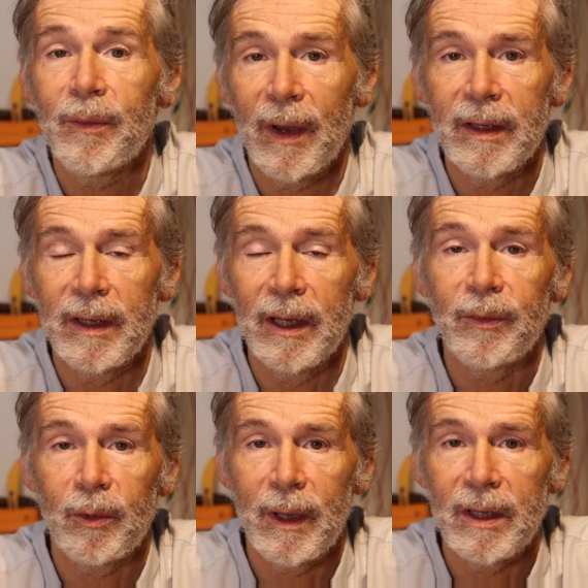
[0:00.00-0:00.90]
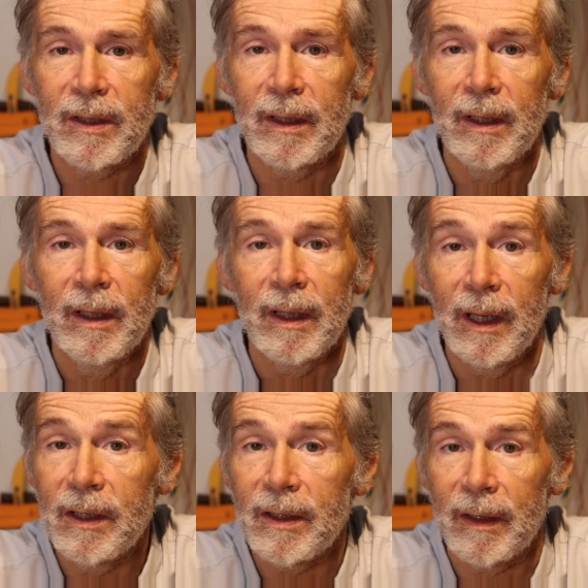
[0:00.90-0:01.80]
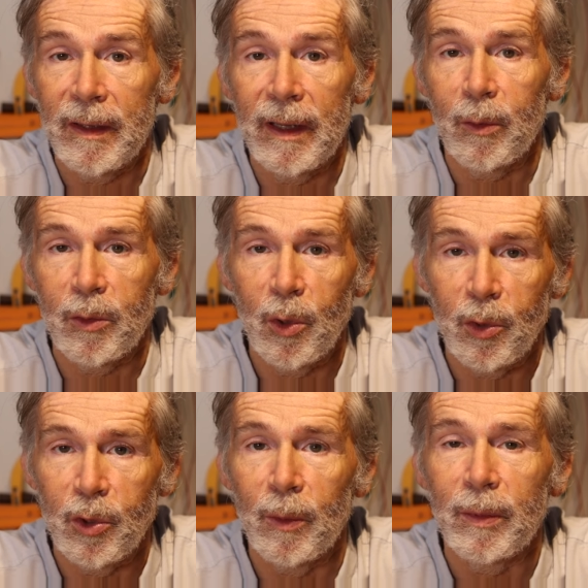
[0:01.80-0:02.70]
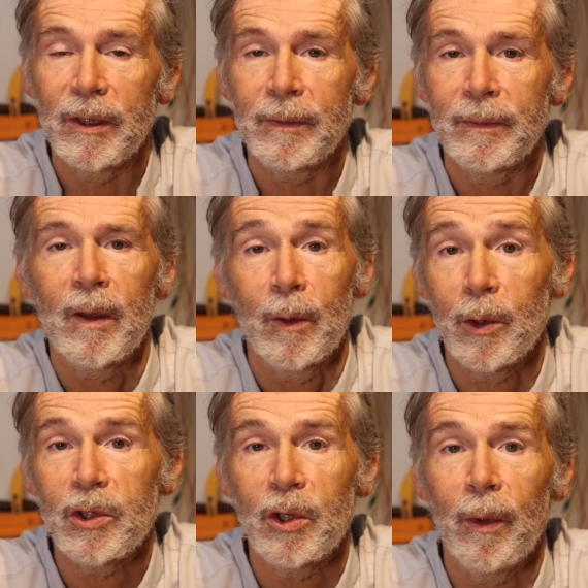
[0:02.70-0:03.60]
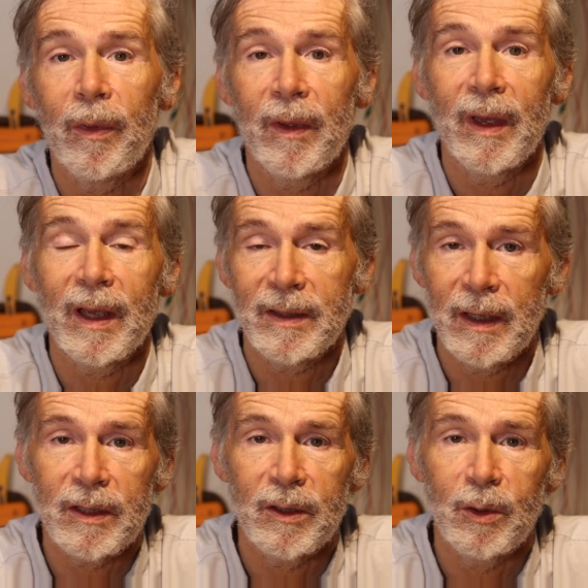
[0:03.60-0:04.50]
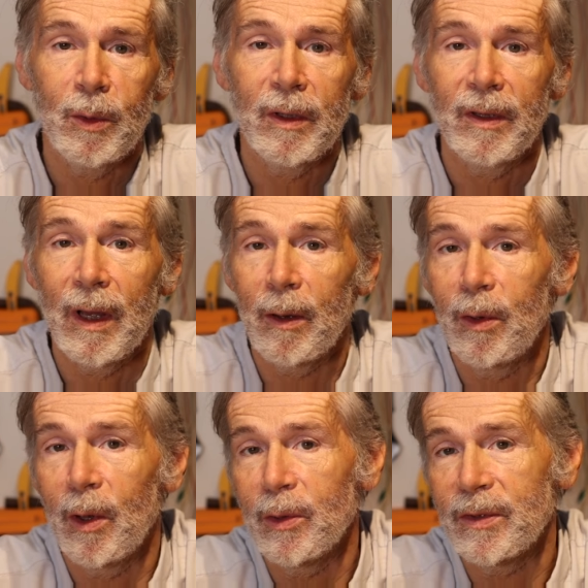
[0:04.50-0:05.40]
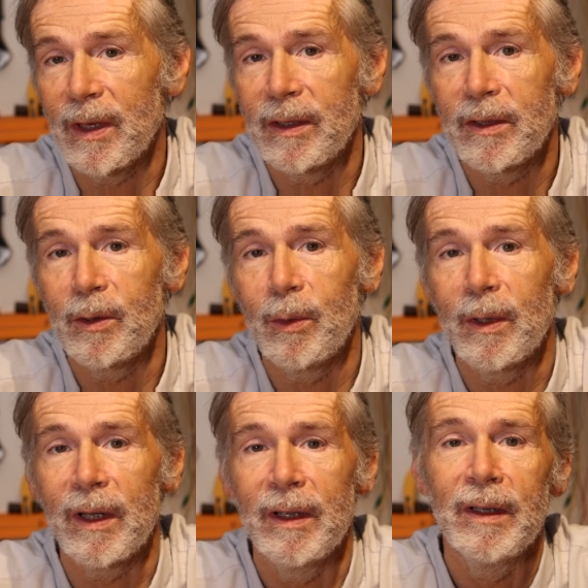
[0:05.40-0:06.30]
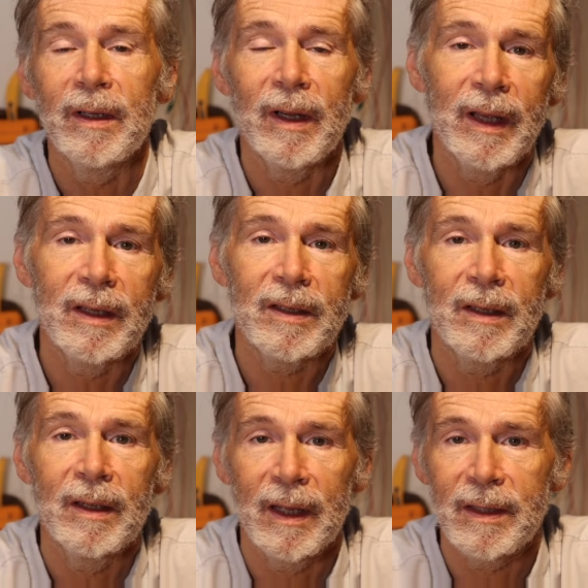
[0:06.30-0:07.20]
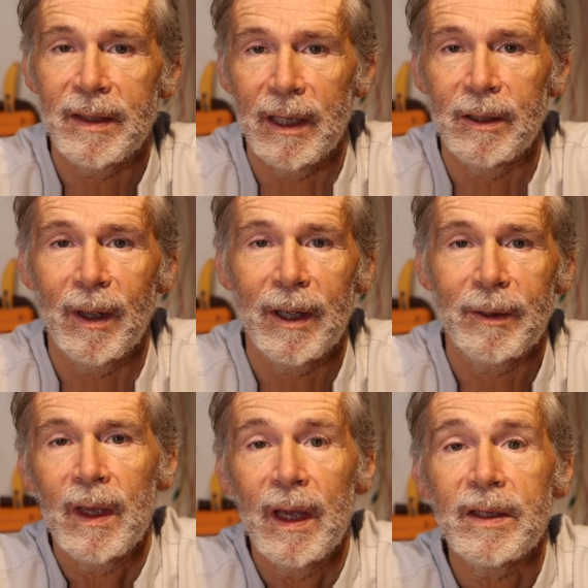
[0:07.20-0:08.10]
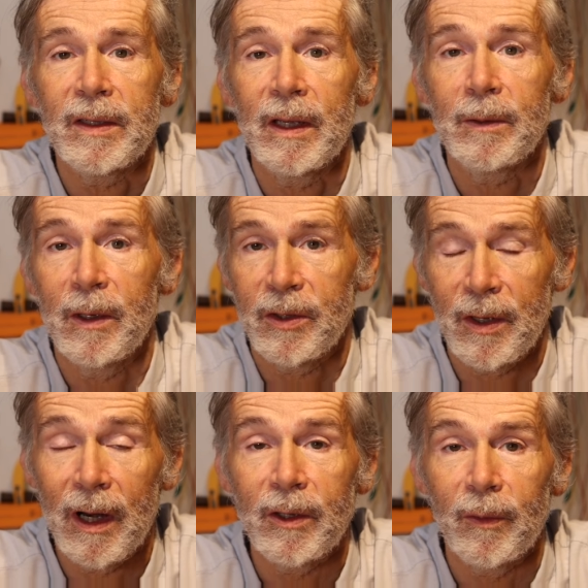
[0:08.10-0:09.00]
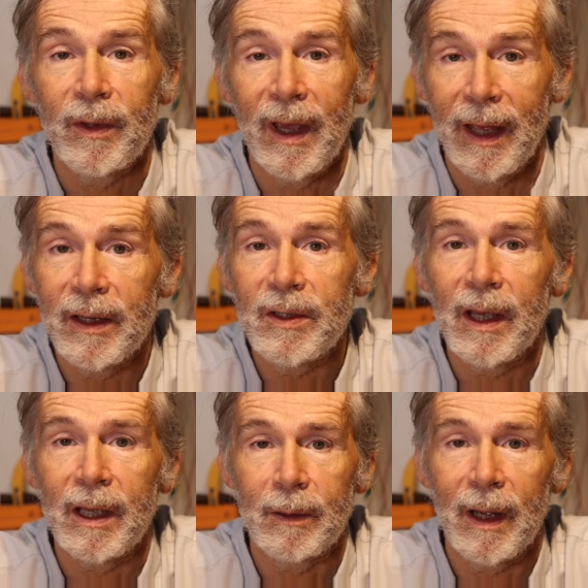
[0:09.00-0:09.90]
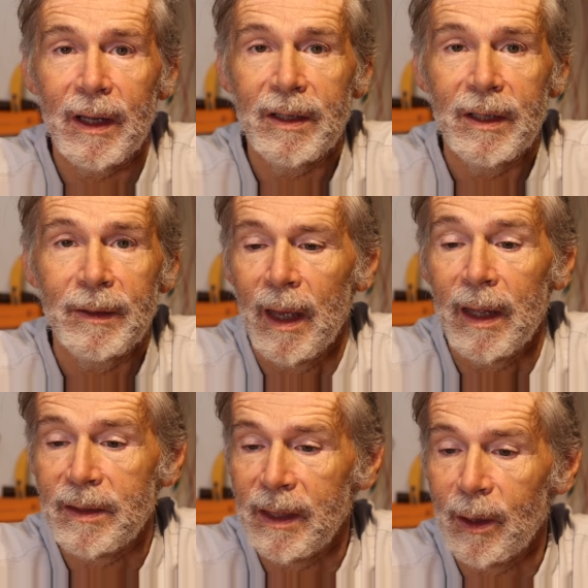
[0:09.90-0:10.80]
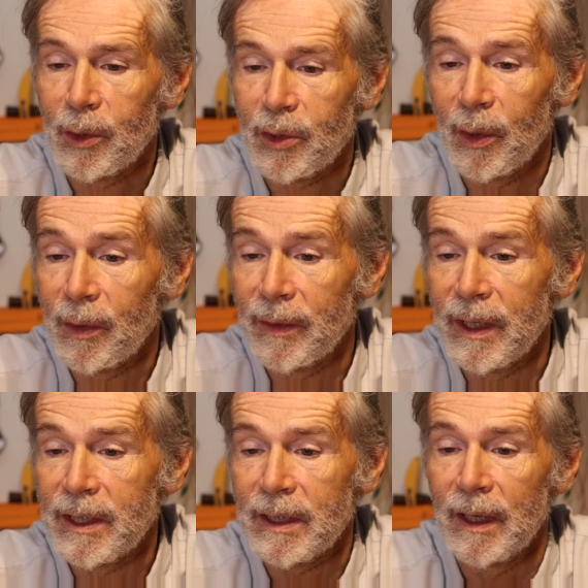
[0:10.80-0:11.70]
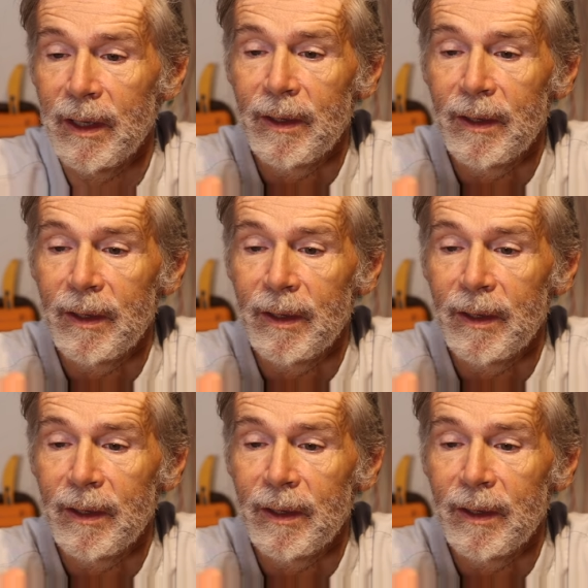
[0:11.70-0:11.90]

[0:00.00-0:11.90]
find information easier than on YouTube. Also with access to downloads and to links, etc. It's a restart of the Energy Garage, and see also this